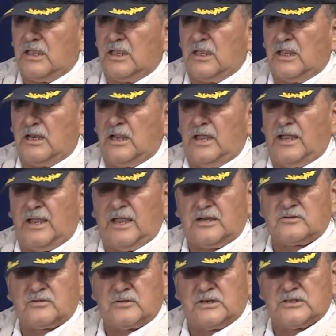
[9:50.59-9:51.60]
and I
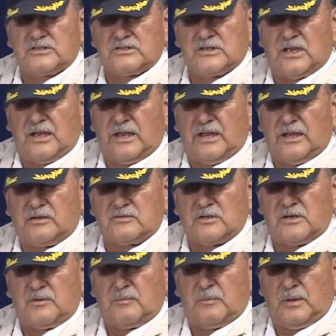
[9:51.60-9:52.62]
actually, I
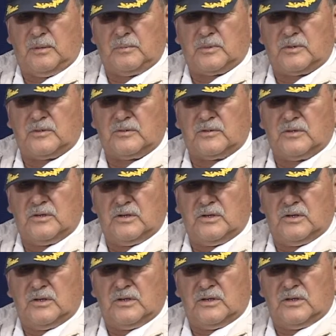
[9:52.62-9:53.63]
actually remember,
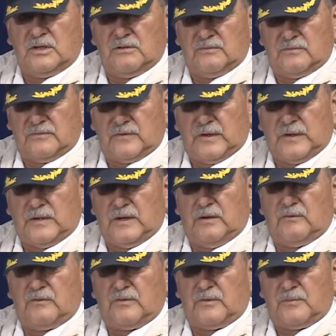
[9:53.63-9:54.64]
even right
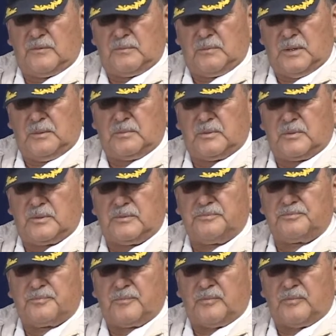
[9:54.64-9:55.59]
now I remember,